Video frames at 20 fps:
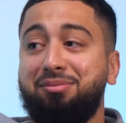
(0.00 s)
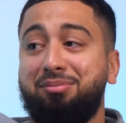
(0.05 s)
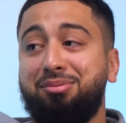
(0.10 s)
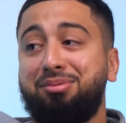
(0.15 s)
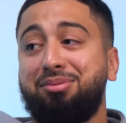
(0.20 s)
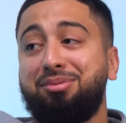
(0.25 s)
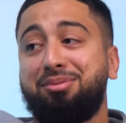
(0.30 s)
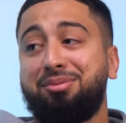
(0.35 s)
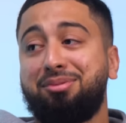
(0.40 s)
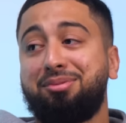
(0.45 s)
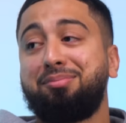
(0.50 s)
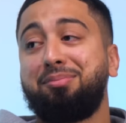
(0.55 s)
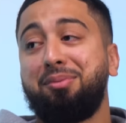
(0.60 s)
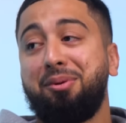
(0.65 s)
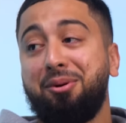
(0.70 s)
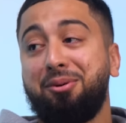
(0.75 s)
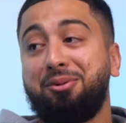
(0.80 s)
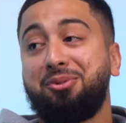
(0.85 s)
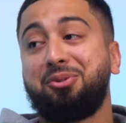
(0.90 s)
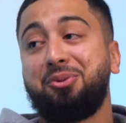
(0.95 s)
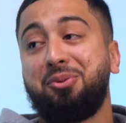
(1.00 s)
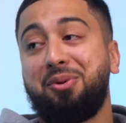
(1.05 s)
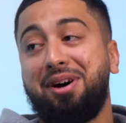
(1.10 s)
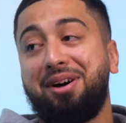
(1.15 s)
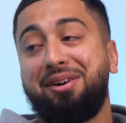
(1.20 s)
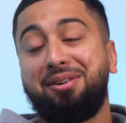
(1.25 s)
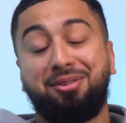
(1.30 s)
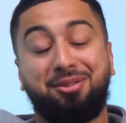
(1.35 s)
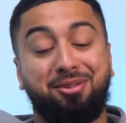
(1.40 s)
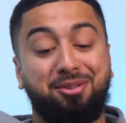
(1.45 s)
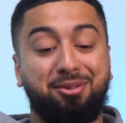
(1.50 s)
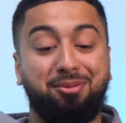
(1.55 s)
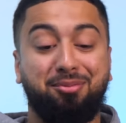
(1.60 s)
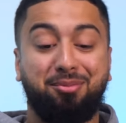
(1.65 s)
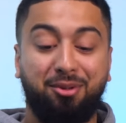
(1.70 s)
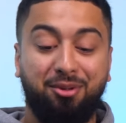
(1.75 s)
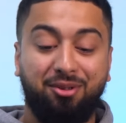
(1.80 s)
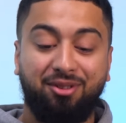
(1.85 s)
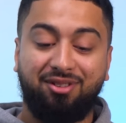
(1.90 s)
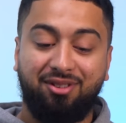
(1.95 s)
eight years ago. Bro, so it was a been, while ago,
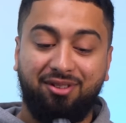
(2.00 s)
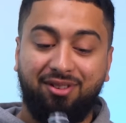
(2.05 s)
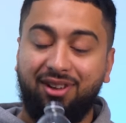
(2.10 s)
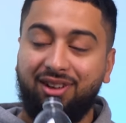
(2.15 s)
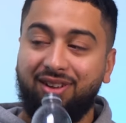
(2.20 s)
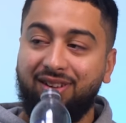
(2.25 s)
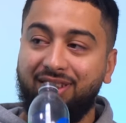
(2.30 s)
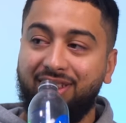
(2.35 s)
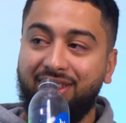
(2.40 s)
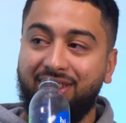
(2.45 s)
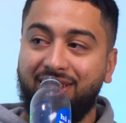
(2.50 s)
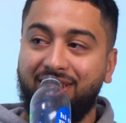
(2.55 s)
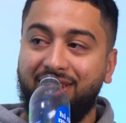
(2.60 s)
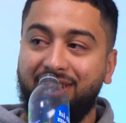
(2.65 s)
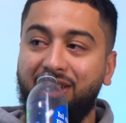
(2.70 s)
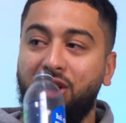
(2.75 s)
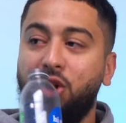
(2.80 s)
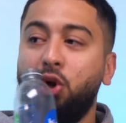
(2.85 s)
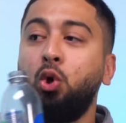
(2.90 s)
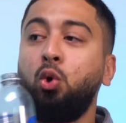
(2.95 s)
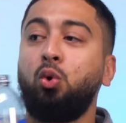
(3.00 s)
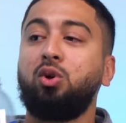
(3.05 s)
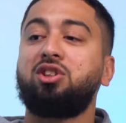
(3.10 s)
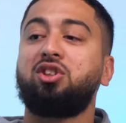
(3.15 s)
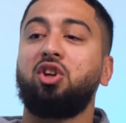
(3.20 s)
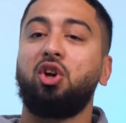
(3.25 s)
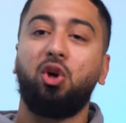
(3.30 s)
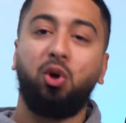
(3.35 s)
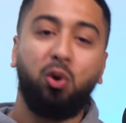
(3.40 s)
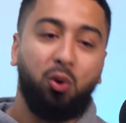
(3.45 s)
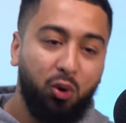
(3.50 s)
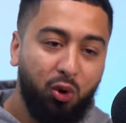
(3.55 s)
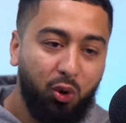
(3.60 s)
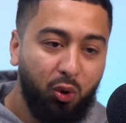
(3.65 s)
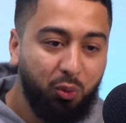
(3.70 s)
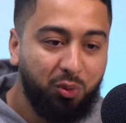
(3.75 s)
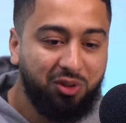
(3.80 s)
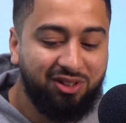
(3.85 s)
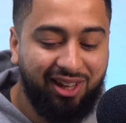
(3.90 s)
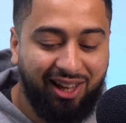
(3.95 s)
bro. It's, it's been a while. It's been who was who
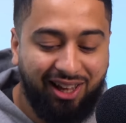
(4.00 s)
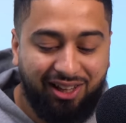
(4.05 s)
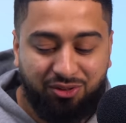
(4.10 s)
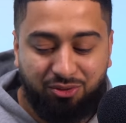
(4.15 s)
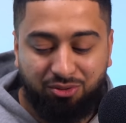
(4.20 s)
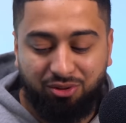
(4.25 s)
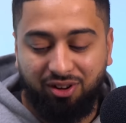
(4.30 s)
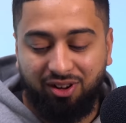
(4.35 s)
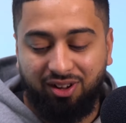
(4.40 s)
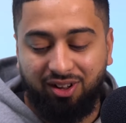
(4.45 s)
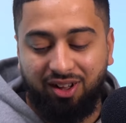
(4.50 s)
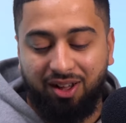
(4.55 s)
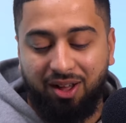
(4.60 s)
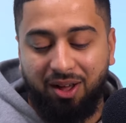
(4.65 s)
who was Ezra